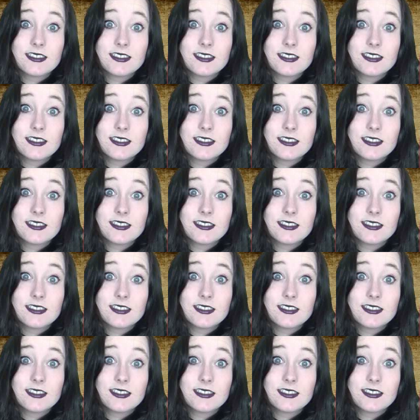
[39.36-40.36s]

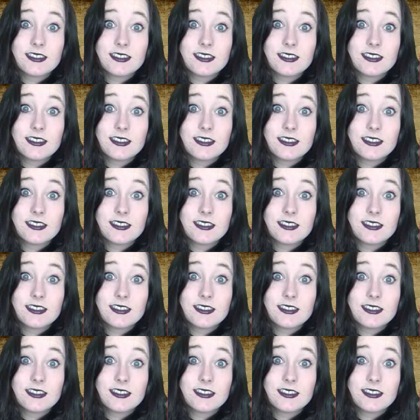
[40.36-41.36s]

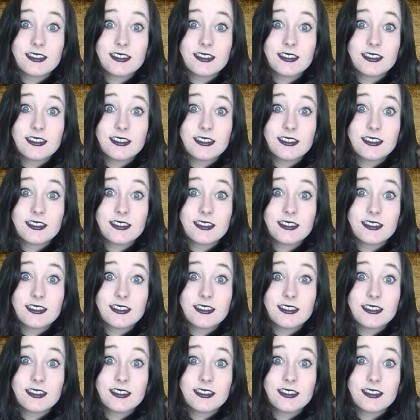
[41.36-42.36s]

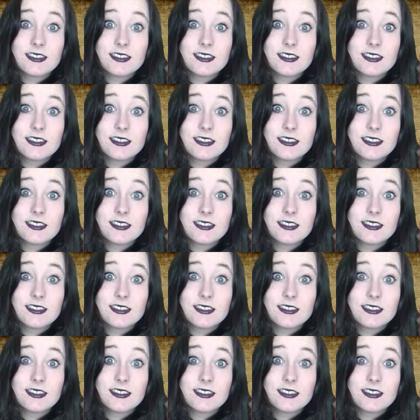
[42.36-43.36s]

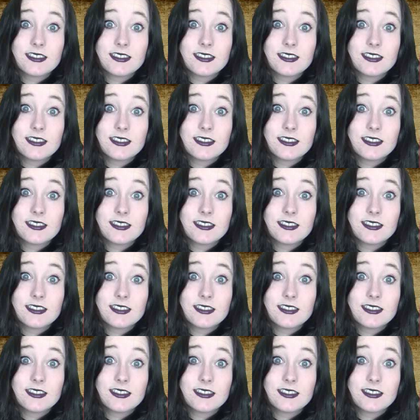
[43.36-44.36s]

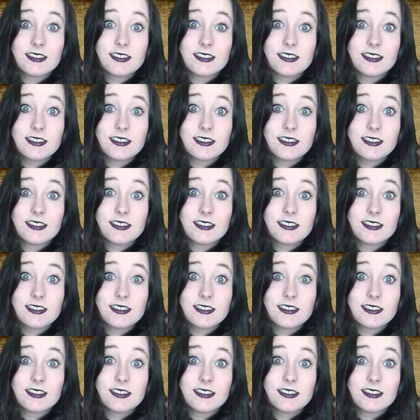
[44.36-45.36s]

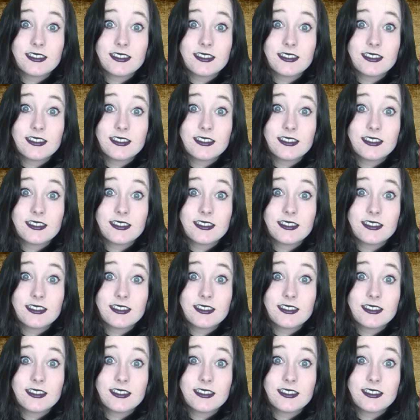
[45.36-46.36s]

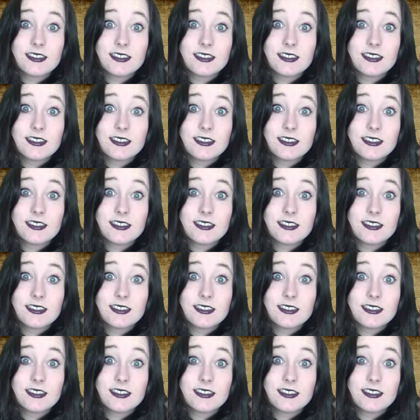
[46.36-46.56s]
This is a still picture; no speech is visible.